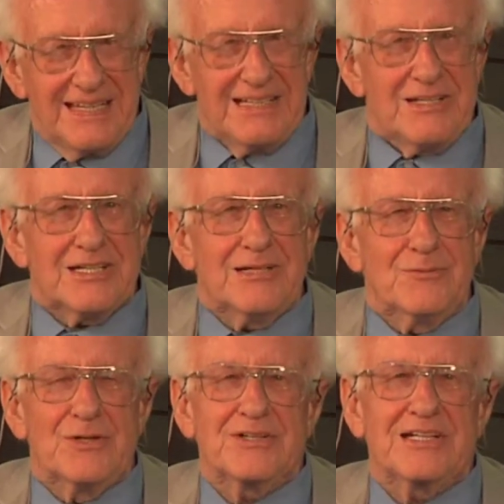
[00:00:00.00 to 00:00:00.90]
illegal
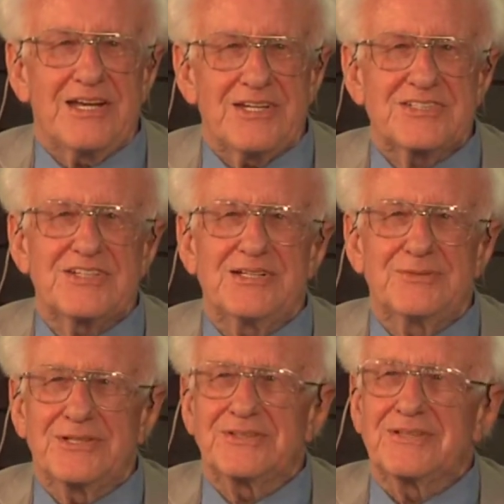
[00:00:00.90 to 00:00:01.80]
work, clandestine
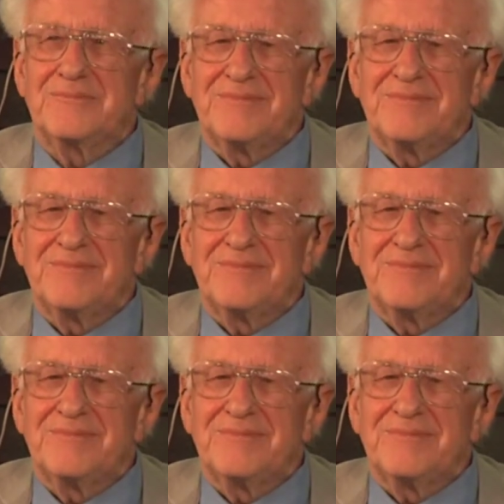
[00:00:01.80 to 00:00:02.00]
work.